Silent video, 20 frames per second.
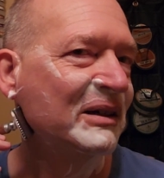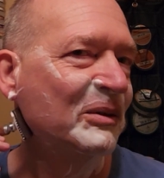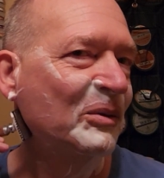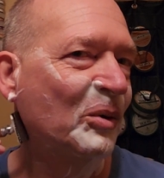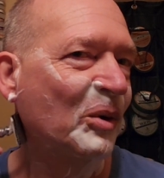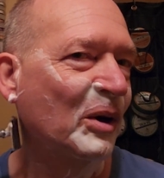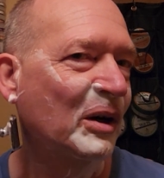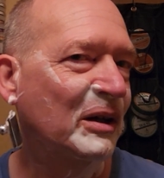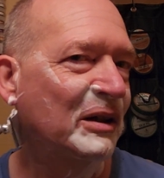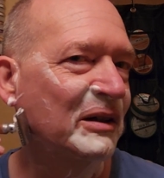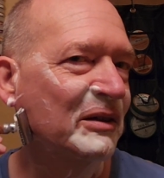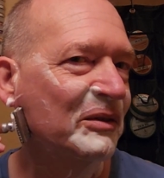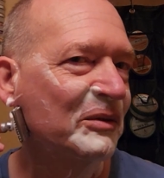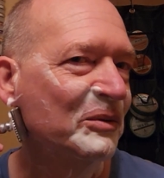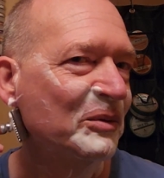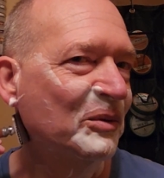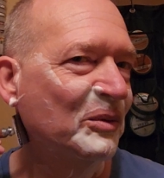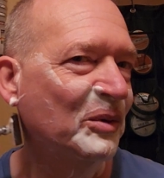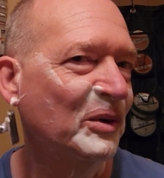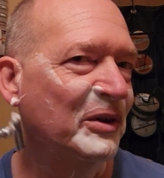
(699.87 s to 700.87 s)
what
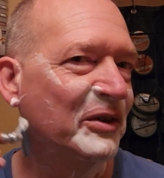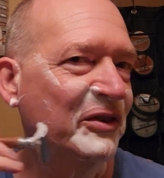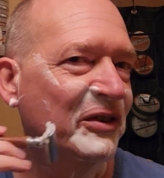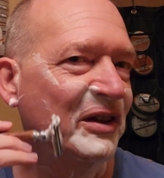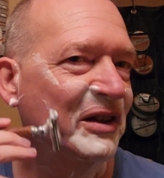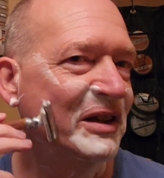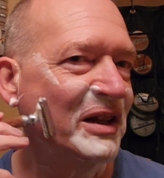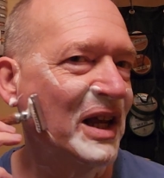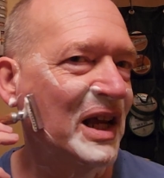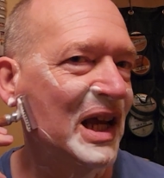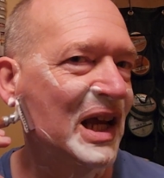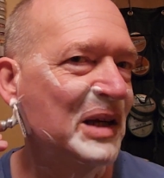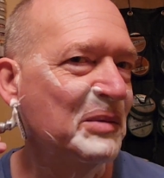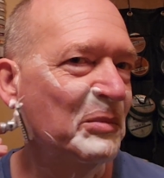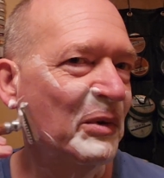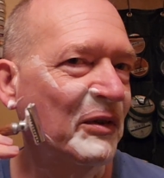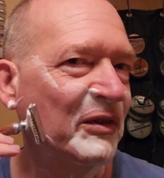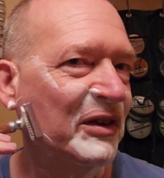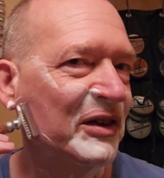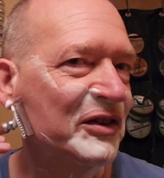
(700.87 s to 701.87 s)
was the name
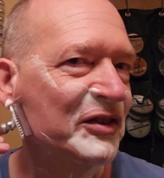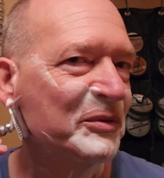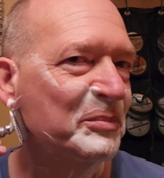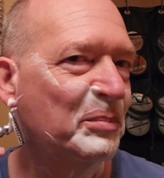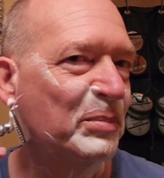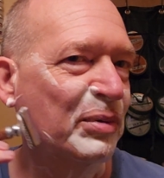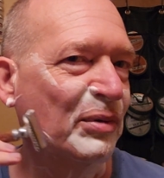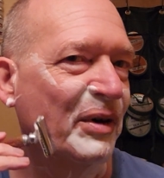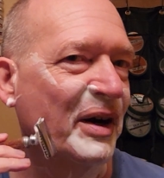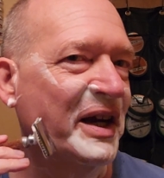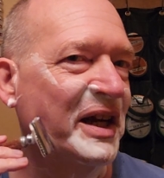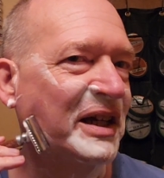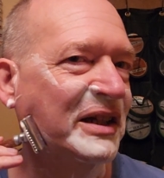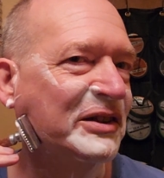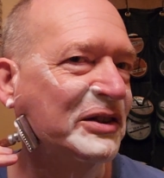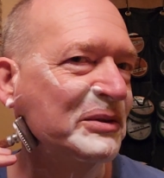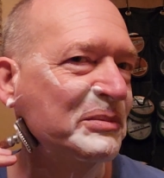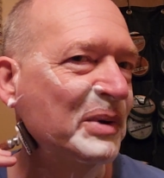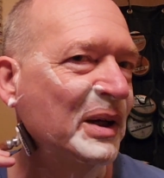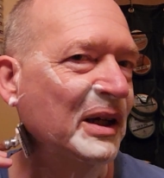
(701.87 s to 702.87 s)
of this brain
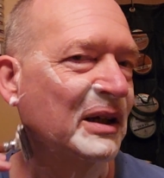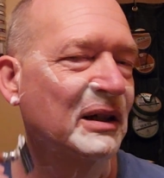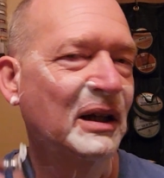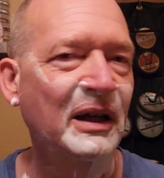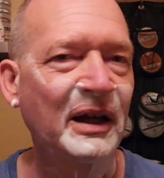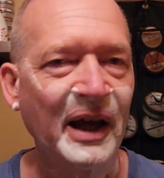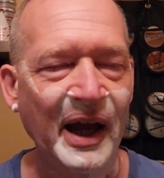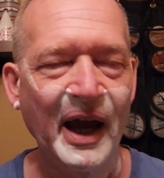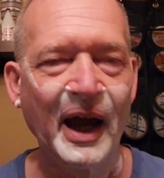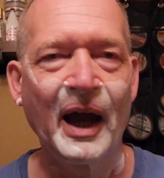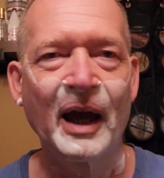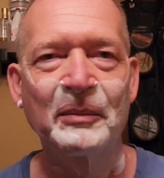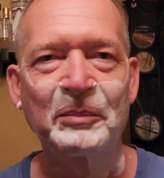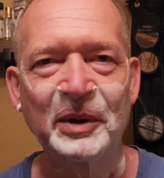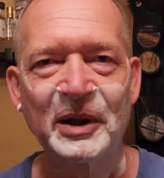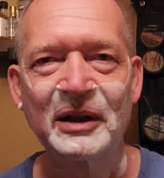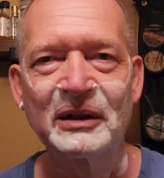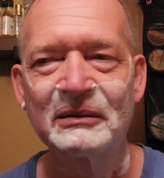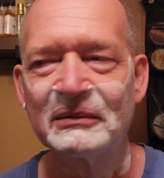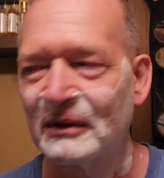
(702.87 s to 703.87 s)
you picked?
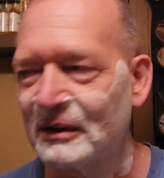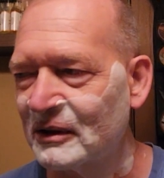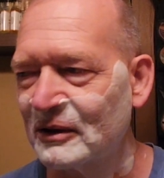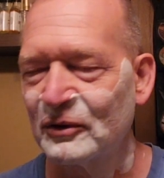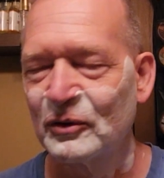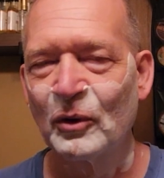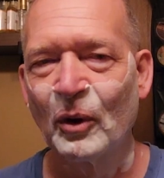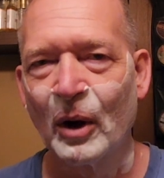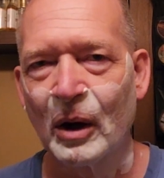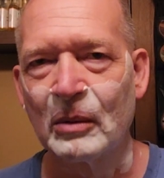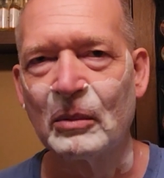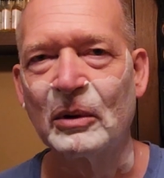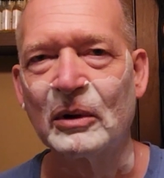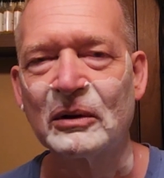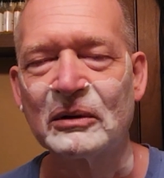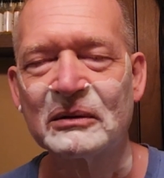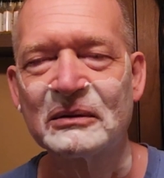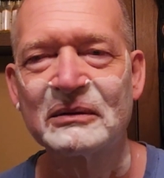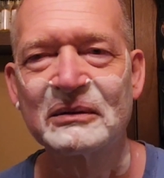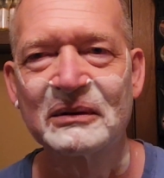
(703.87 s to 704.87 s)
Abby Normal.